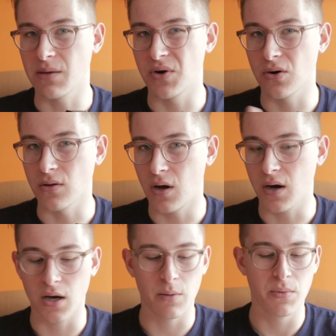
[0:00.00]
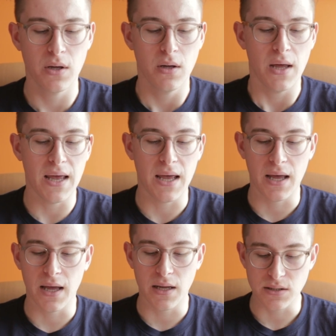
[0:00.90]
like a mirror lockup,
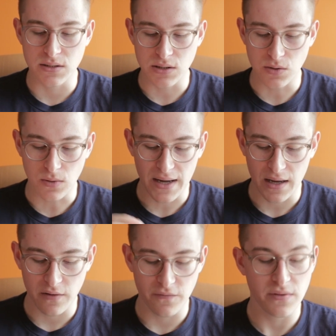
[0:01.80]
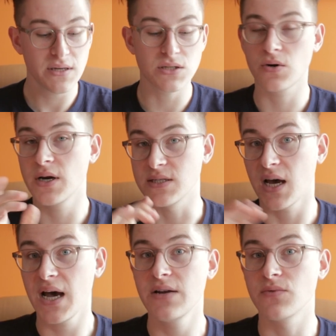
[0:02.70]
and you have, this is crazy,
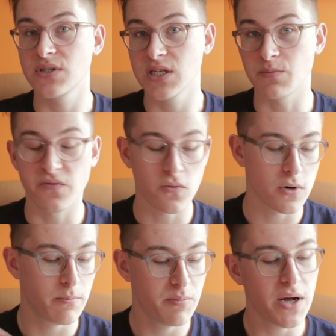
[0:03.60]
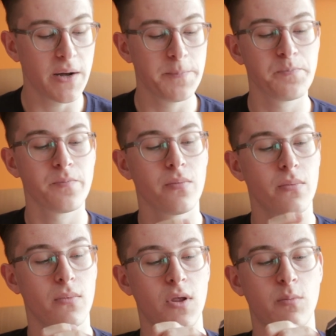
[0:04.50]
I'd never seen this before, but
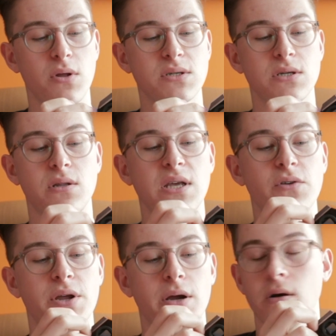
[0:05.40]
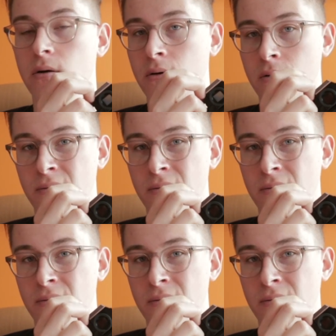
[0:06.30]
you pull this little lever here,